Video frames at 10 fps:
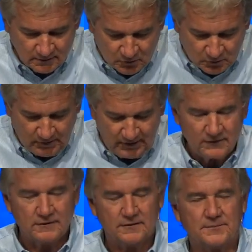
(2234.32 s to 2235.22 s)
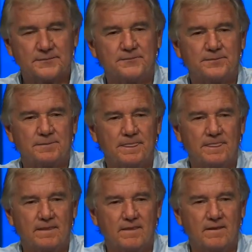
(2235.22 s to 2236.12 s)
Creator.
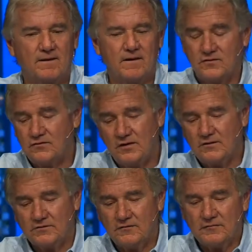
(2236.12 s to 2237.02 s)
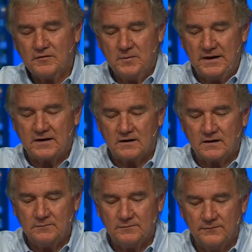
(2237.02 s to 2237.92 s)
He says, Yeah, suffering may
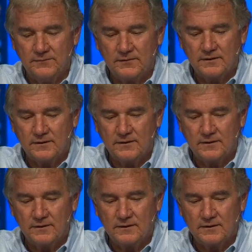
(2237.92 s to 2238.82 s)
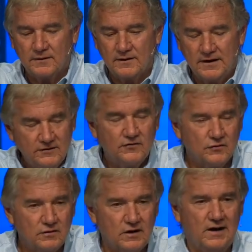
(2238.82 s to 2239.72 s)
come into
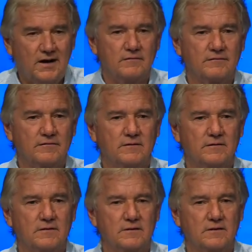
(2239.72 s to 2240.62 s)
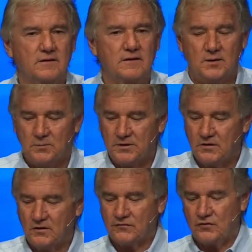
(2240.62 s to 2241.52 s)
your life
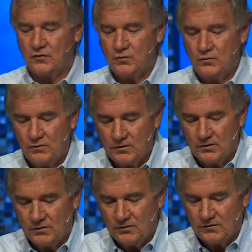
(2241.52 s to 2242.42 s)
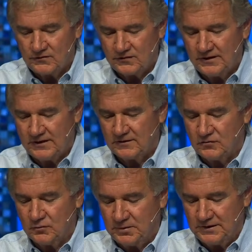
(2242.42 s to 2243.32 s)
because you seek
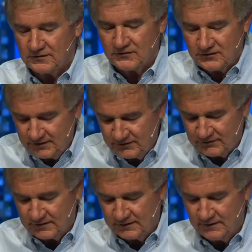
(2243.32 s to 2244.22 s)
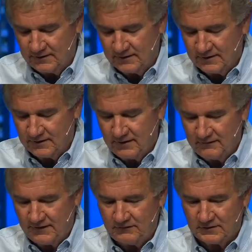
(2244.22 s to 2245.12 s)
to be a citizen of
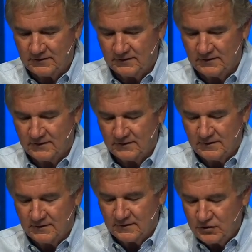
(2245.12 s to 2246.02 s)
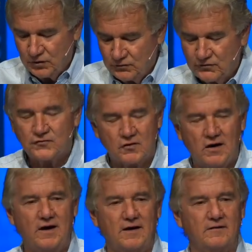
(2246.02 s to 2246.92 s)
heaven. You
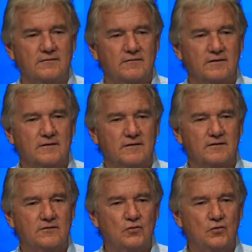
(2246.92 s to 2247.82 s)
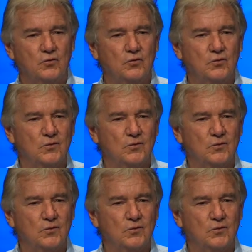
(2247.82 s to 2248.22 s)
strive to